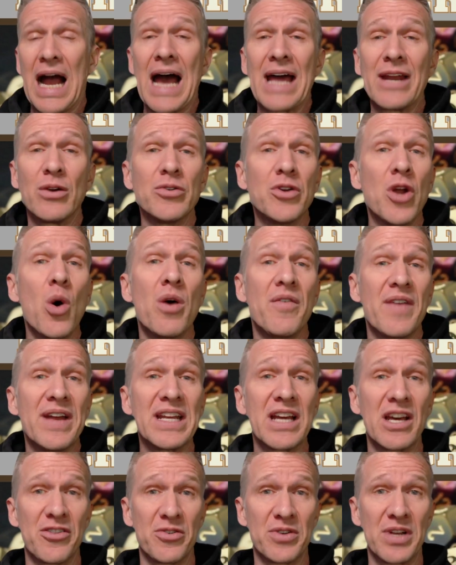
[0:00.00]
I don't know of
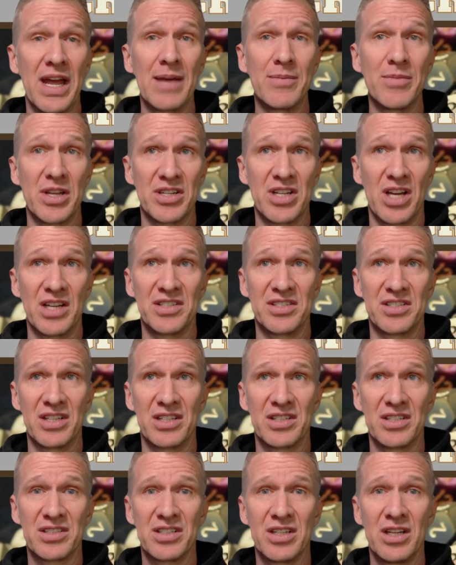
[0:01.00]
any other game that does
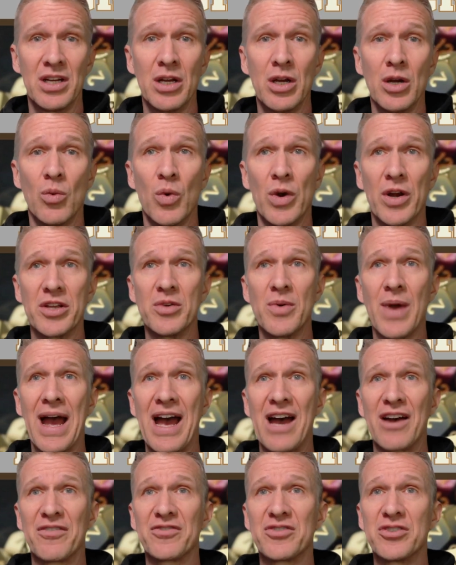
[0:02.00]
this where you
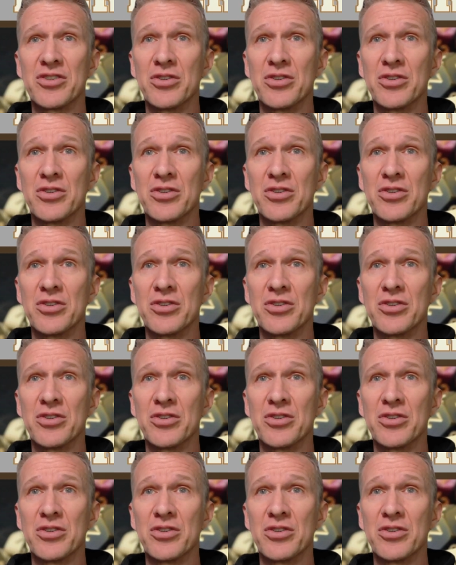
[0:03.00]
have